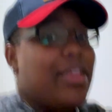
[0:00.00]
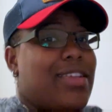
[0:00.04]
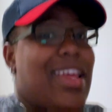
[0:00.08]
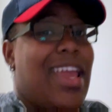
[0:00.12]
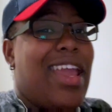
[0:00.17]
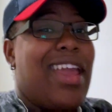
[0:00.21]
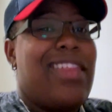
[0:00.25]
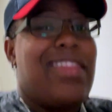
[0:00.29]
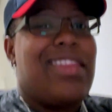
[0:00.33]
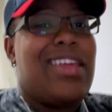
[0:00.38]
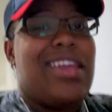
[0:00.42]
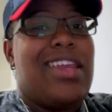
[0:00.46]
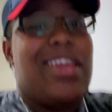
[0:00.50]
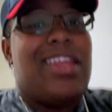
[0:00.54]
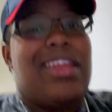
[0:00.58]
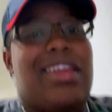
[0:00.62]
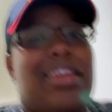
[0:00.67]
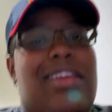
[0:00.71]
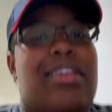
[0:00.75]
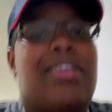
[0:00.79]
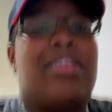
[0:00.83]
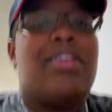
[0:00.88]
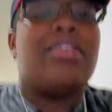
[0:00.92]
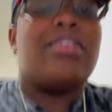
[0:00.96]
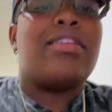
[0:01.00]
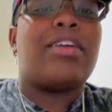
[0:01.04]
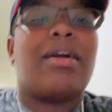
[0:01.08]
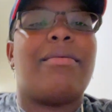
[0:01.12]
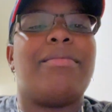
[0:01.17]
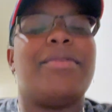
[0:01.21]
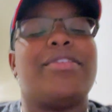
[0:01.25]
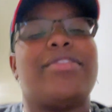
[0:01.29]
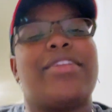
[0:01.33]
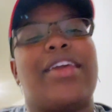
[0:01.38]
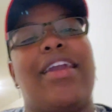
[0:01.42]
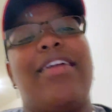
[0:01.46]
day in the eating. I
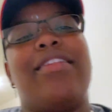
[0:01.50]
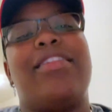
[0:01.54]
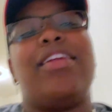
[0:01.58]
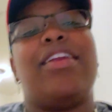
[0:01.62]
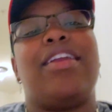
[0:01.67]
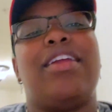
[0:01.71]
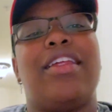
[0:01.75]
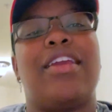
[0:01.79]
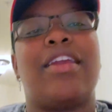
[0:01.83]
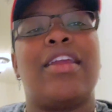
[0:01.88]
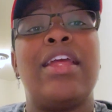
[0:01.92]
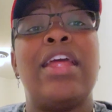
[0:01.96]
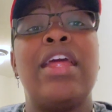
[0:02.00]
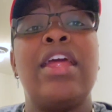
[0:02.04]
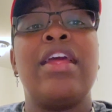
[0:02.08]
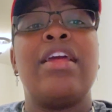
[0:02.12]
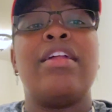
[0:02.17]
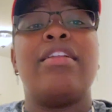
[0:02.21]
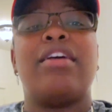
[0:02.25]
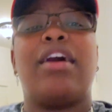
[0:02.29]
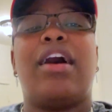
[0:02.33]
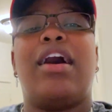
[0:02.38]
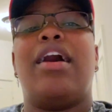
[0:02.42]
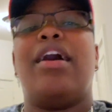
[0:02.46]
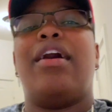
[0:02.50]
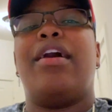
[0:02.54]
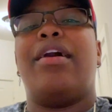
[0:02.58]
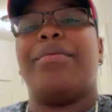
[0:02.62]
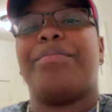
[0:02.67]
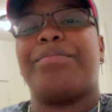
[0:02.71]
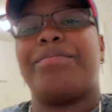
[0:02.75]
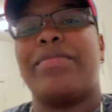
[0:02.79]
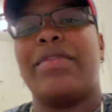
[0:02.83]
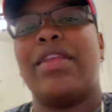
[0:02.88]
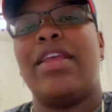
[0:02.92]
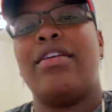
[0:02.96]
mean day in the eating.
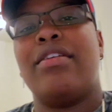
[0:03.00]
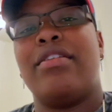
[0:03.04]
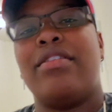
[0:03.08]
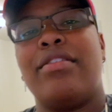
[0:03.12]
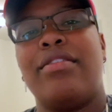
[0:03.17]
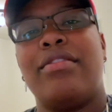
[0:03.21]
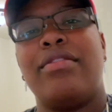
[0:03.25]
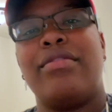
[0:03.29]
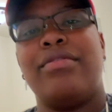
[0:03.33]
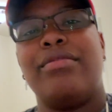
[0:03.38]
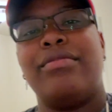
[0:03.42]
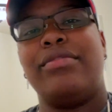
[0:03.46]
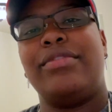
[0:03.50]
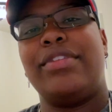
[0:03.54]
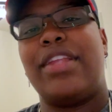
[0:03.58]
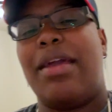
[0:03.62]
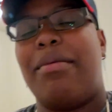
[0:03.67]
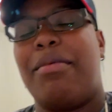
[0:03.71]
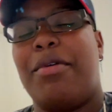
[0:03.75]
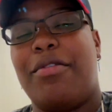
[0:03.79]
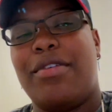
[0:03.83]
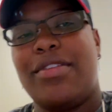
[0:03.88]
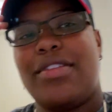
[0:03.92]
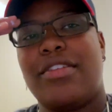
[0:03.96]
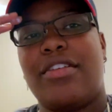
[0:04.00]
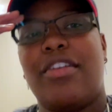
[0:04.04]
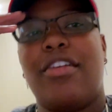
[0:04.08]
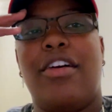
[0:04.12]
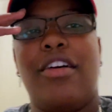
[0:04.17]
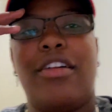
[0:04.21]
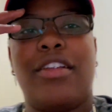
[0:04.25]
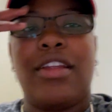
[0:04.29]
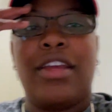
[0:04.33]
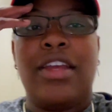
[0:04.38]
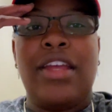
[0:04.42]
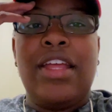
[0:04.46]
Damn it, what's it
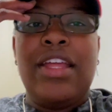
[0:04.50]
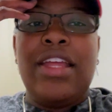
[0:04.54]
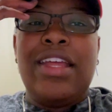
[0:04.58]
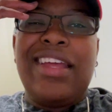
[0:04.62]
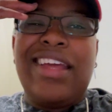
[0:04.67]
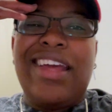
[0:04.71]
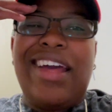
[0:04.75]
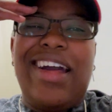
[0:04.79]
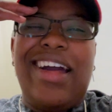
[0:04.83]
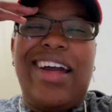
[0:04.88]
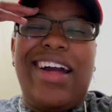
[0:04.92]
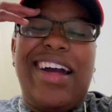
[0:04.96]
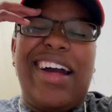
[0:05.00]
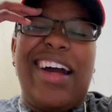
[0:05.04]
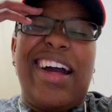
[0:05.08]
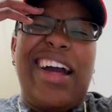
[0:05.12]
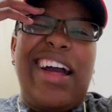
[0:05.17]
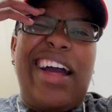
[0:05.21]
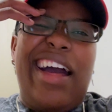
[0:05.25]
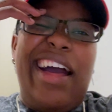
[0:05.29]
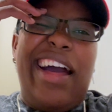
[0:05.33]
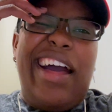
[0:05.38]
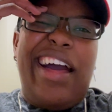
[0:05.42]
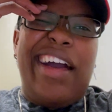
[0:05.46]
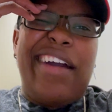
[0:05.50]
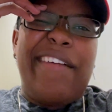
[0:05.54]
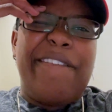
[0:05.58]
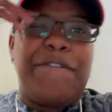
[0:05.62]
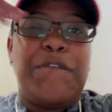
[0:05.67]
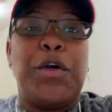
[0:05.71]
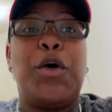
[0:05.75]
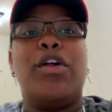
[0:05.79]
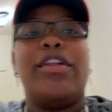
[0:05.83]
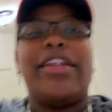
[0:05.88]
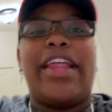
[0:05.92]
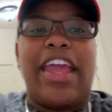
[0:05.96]
called?
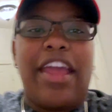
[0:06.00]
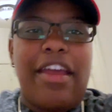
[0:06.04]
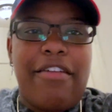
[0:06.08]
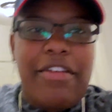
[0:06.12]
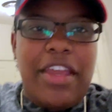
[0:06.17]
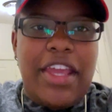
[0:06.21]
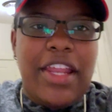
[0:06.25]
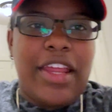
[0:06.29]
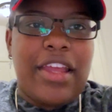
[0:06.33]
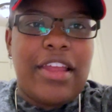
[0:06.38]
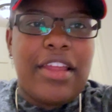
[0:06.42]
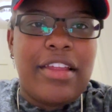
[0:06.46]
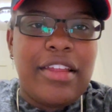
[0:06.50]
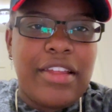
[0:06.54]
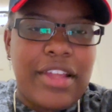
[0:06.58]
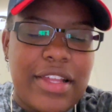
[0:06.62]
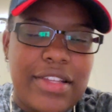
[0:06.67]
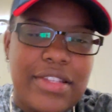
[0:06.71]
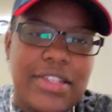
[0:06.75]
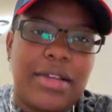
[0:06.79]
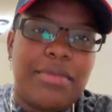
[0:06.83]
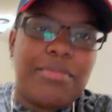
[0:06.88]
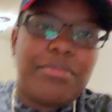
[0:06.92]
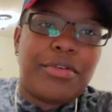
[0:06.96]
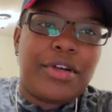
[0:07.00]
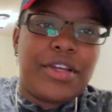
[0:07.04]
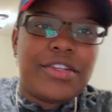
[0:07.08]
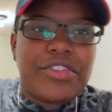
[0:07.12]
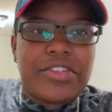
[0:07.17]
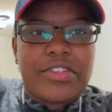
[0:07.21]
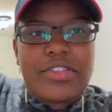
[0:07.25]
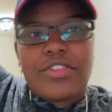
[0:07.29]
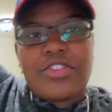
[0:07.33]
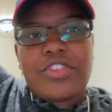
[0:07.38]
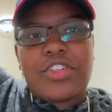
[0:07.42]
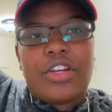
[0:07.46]
Full day of eating at some point,
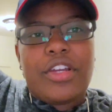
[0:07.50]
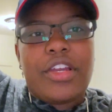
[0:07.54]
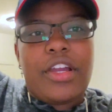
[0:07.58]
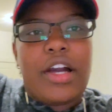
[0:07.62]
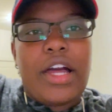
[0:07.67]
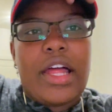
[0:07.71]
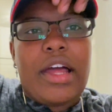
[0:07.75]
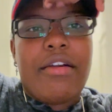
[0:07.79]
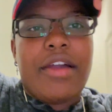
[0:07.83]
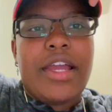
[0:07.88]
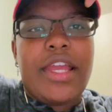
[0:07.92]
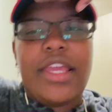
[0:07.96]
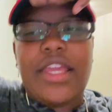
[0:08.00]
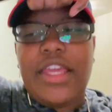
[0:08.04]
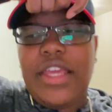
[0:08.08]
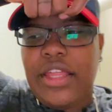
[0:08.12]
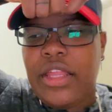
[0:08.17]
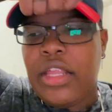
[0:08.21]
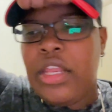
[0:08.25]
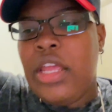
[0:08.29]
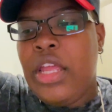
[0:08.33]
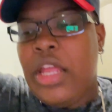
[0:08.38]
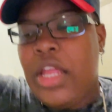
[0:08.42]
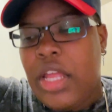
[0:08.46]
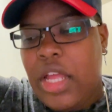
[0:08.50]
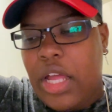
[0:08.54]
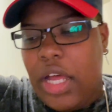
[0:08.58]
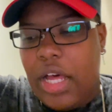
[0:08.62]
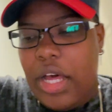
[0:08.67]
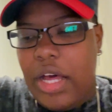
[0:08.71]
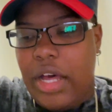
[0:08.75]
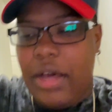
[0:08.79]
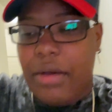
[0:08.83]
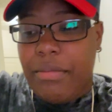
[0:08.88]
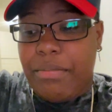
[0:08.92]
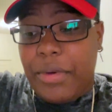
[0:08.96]
just to show y'all how I eat.
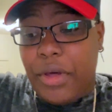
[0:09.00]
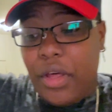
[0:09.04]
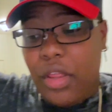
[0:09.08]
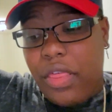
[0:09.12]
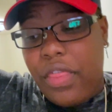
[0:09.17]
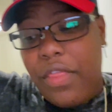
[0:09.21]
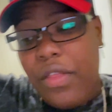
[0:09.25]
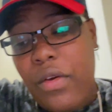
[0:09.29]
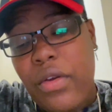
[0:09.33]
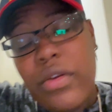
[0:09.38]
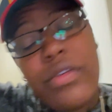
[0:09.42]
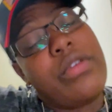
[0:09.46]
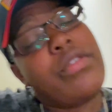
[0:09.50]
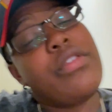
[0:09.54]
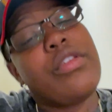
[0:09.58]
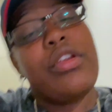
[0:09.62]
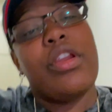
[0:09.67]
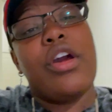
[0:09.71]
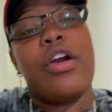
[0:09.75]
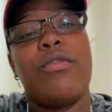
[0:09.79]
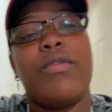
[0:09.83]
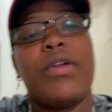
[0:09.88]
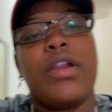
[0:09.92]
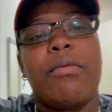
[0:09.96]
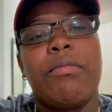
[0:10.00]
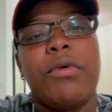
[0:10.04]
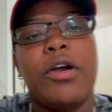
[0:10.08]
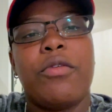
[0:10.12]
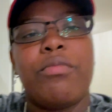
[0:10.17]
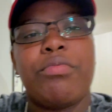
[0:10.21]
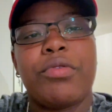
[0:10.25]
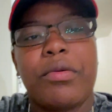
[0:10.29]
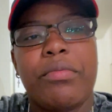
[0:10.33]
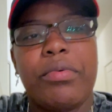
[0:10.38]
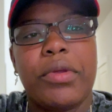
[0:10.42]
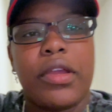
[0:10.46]
Both, you know, when I'm
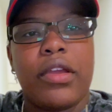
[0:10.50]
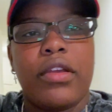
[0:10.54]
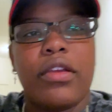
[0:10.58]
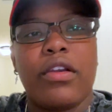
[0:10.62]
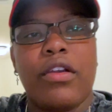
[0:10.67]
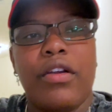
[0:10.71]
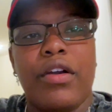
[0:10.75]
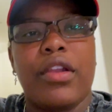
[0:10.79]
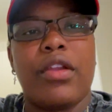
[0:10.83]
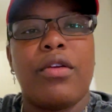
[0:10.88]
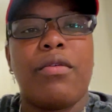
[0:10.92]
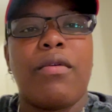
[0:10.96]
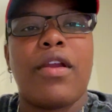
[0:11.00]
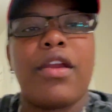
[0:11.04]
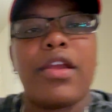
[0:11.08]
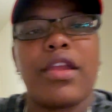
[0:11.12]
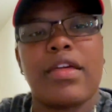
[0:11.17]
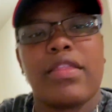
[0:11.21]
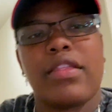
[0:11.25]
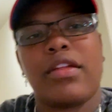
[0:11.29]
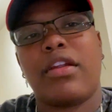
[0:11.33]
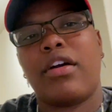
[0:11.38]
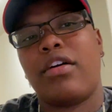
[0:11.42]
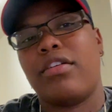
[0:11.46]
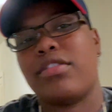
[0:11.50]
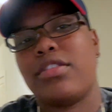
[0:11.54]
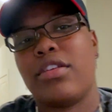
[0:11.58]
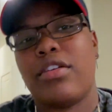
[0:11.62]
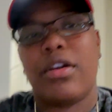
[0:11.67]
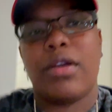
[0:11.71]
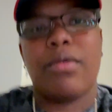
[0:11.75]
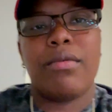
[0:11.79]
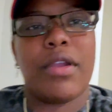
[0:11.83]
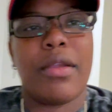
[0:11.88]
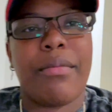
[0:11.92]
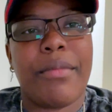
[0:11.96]
out prepping and going to work, and then also
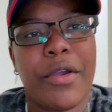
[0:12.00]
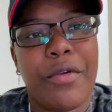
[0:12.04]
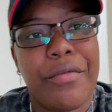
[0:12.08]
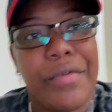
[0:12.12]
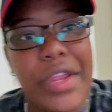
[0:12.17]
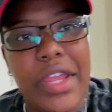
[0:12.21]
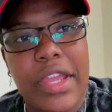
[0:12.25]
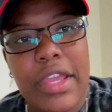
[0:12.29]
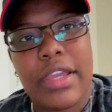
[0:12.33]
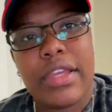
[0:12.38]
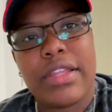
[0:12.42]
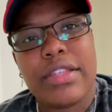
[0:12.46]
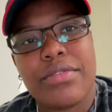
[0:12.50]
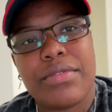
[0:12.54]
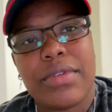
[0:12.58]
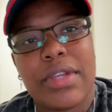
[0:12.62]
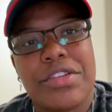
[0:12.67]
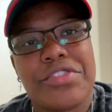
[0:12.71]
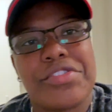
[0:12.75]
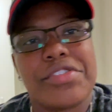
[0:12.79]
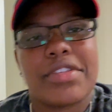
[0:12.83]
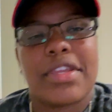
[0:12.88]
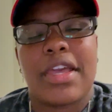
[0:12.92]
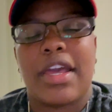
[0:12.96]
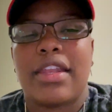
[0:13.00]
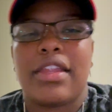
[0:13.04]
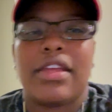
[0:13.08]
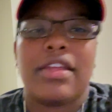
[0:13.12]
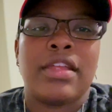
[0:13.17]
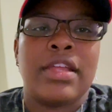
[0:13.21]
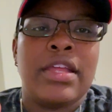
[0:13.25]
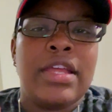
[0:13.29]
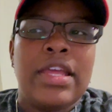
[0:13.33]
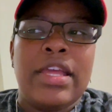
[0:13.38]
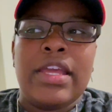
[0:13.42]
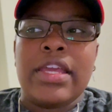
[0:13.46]
on one of my weekends when I just kind of
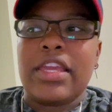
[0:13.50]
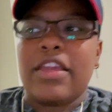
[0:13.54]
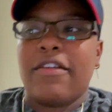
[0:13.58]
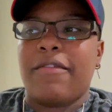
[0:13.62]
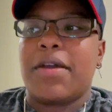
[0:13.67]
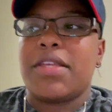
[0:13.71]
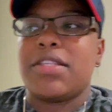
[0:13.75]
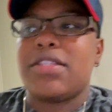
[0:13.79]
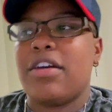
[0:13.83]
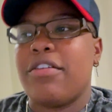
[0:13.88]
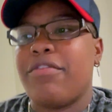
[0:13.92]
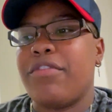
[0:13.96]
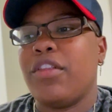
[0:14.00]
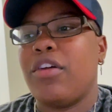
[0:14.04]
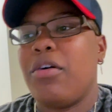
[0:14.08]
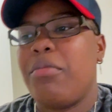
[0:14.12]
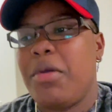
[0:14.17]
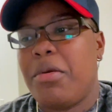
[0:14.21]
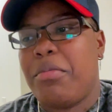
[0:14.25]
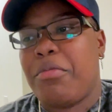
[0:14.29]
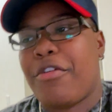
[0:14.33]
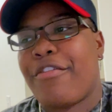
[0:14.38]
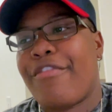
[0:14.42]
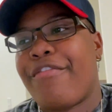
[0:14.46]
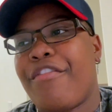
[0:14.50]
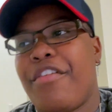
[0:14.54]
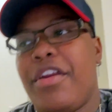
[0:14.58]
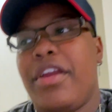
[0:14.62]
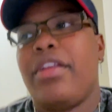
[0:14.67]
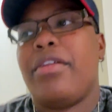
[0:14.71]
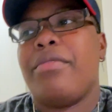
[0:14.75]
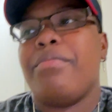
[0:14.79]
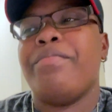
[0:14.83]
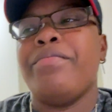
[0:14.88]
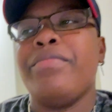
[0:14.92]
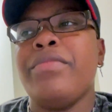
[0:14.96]
give myself a little bit more
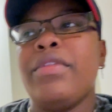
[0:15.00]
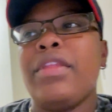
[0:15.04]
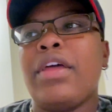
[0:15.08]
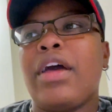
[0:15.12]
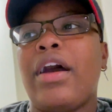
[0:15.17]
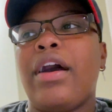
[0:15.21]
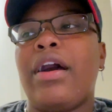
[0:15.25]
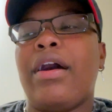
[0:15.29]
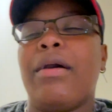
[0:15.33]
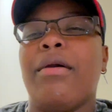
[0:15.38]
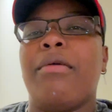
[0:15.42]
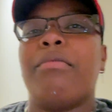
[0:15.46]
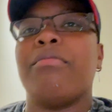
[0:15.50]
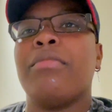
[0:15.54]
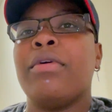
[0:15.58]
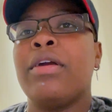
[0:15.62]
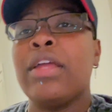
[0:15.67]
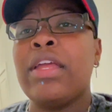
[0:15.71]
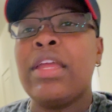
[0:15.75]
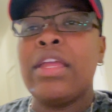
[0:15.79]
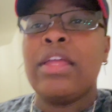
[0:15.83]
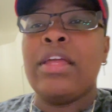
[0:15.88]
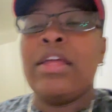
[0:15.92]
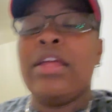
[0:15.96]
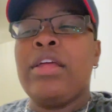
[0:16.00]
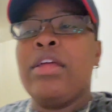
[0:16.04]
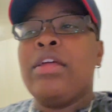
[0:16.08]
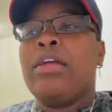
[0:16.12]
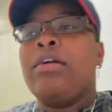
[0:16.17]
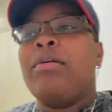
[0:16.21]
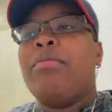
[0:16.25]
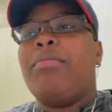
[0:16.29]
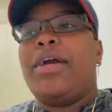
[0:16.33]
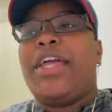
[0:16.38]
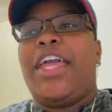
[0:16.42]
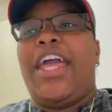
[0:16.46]
freedom.
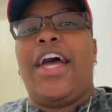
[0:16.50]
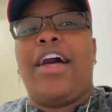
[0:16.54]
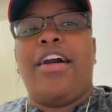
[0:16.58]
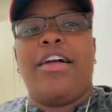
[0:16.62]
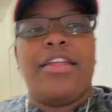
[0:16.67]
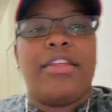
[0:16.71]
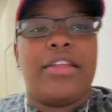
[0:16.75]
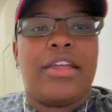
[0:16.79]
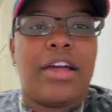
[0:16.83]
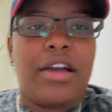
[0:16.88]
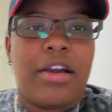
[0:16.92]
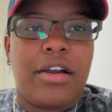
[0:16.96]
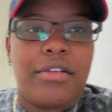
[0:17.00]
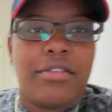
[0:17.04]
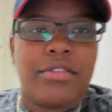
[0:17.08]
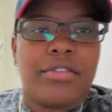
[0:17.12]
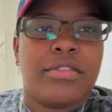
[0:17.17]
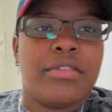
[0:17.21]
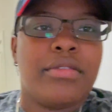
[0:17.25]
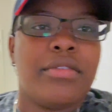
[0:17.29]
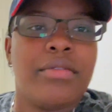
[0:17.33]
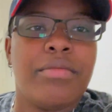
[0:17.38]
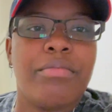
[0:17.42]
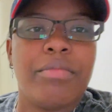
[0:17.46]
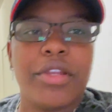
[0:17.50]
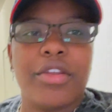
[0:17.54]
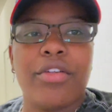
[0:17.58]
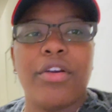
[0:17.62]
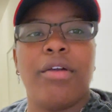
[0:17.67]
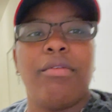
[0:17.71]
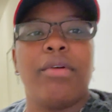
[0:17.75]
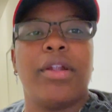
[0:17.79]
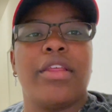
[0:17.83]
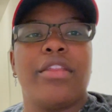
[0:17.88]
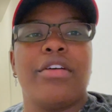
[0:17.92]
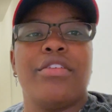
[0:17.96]
But yeah, I'll be
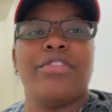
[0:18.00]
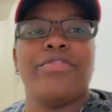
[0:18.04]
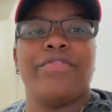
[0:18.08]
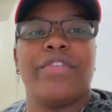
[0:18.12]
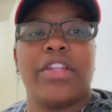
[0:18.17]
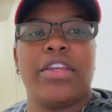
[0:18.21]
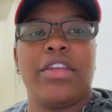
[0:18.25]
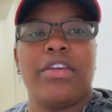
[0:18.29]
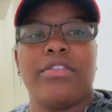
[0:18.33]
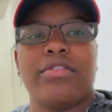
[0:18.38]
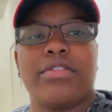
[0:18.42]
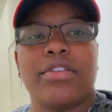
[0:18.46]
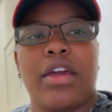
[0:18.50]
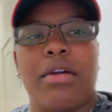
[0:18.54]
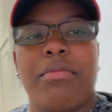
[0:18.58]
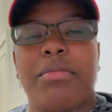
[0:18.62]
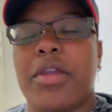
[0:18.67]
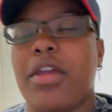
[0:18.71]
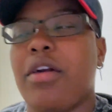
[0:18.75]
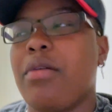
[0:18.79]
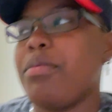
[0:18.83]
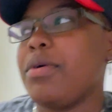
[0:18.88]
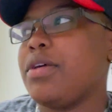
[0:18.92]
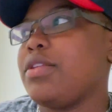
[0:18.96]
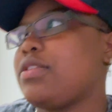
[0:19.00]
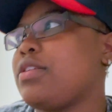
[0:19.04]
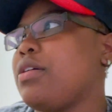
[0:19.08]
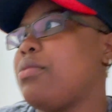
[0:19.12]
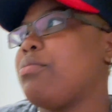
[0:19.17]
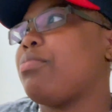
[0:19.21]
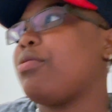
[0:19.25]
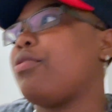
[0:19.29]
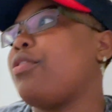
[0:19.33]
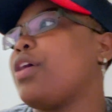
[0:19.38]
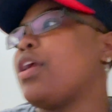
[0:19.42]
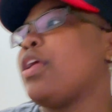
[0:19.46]
doing one of those videos coming up at
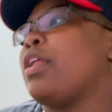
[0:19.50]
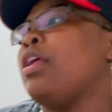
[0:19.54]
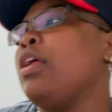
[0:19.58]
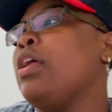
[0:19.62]
some point.